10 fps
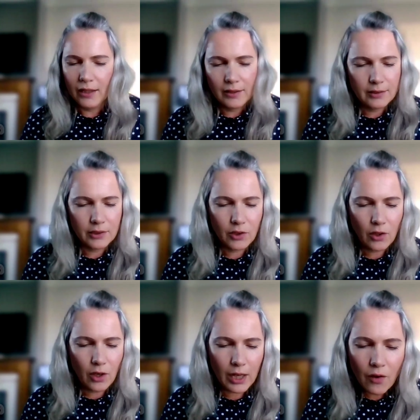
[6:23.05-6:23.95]
So
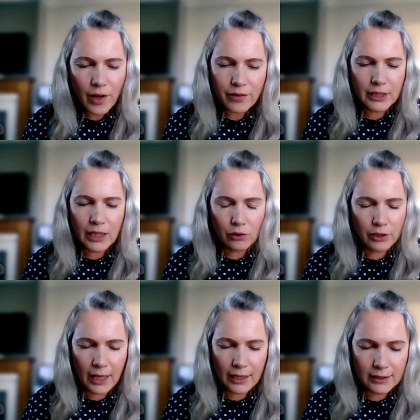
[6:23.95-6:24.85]
I love everything
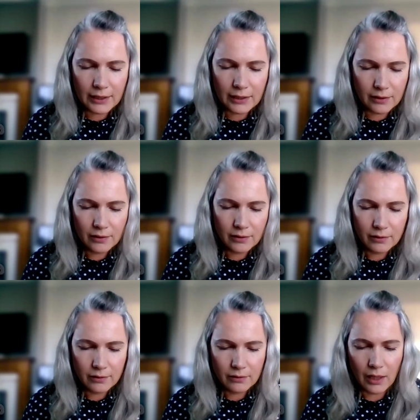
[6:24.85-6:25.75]
authentic.
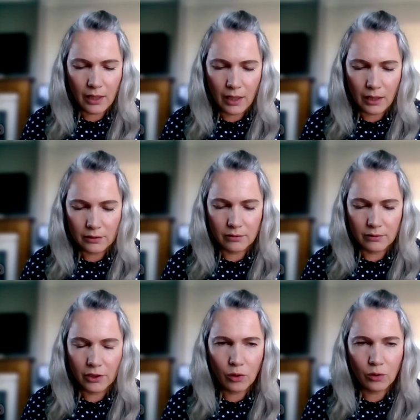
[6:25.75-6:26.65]
And,
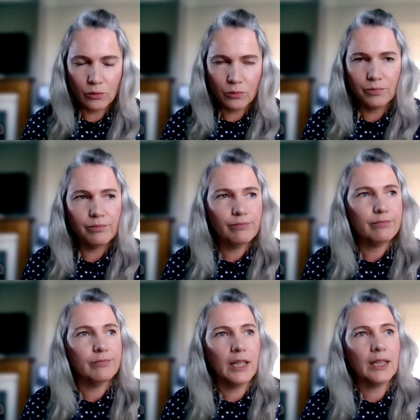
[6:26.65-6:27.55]
you know,
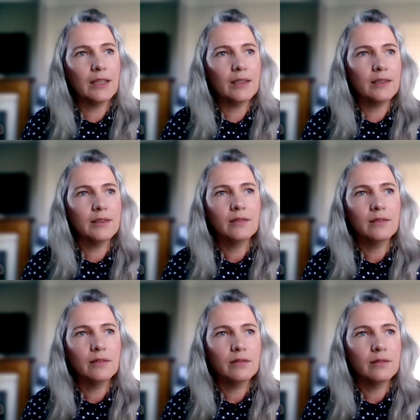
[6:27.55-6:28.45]
like,
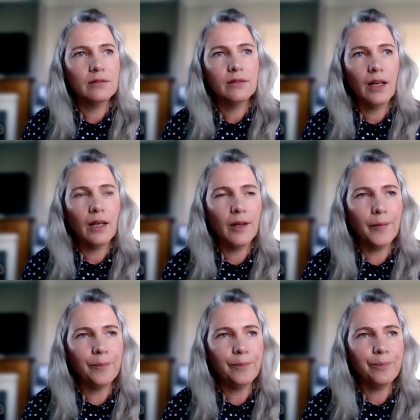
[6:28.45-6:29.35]

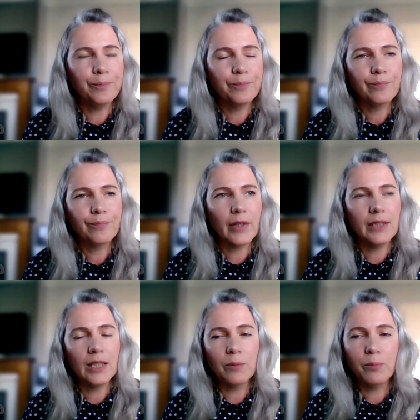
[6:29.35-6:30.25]
um, I
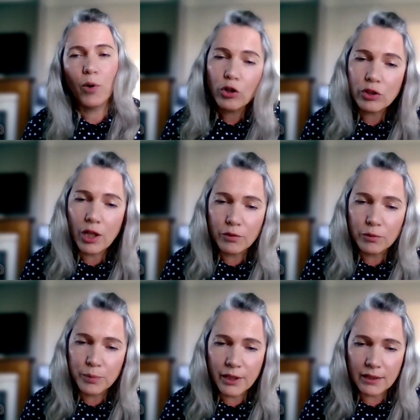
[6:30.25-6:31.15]
think Portugal would be
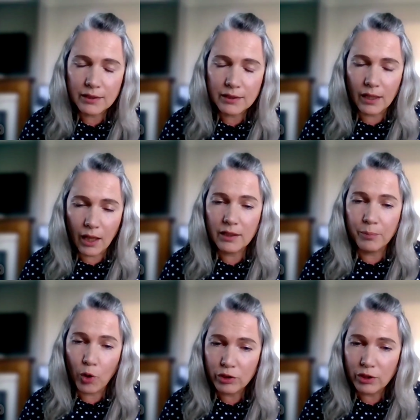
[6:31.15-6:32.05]
nice. I like
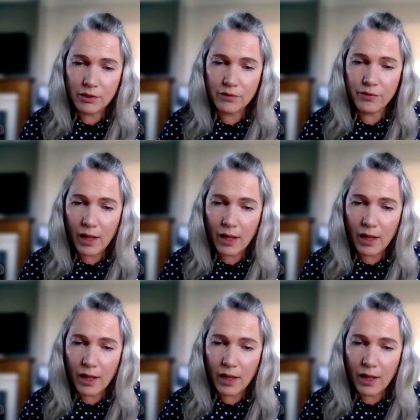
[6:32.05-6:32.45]
Portugal yes. well.